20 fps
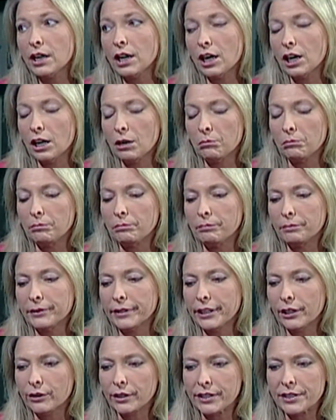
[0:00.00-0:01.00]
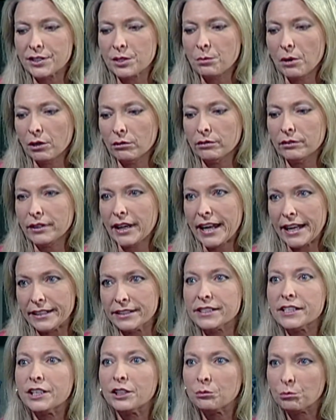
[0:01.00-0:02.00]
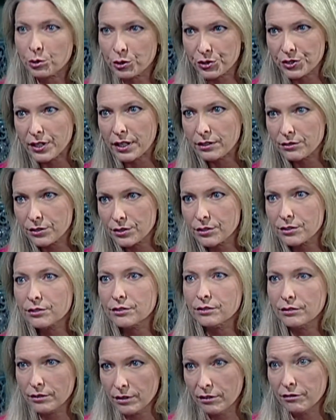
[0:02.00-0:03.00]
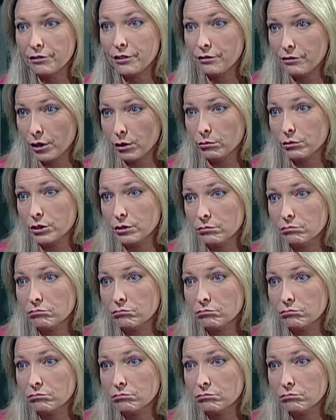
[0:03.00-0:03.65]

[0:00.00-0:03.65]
um, carries about eighteen percent of the vote.